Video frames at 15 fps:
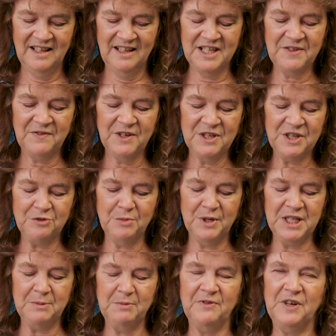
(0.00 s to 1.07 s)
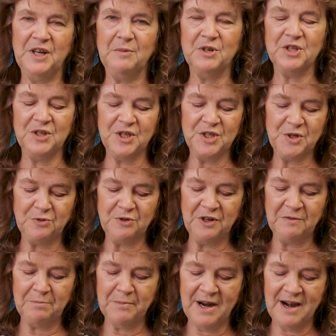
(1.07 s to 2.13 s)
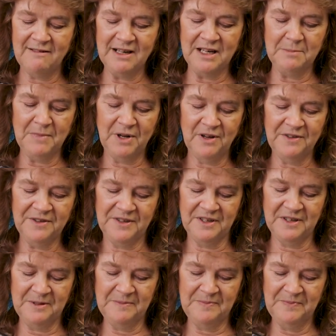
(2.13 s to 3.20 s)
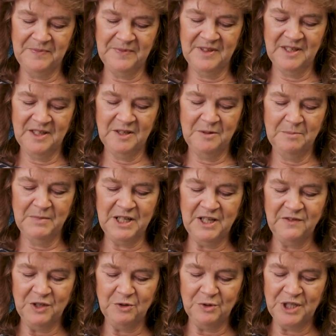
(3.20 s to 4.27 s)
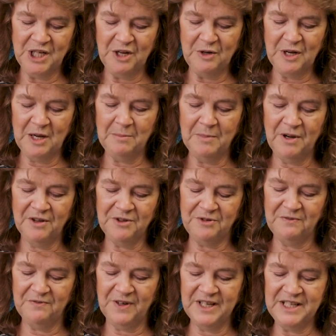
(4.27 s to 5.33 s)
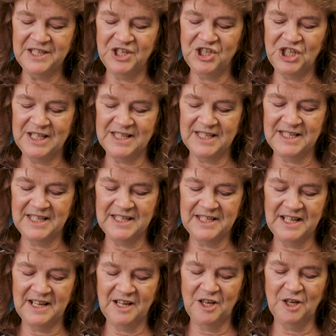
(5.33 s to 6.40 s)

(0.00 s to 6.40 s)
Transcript: This verse reminded me very much of the story of Mary and Martha. Many of you will know how Martha invited Jesus into their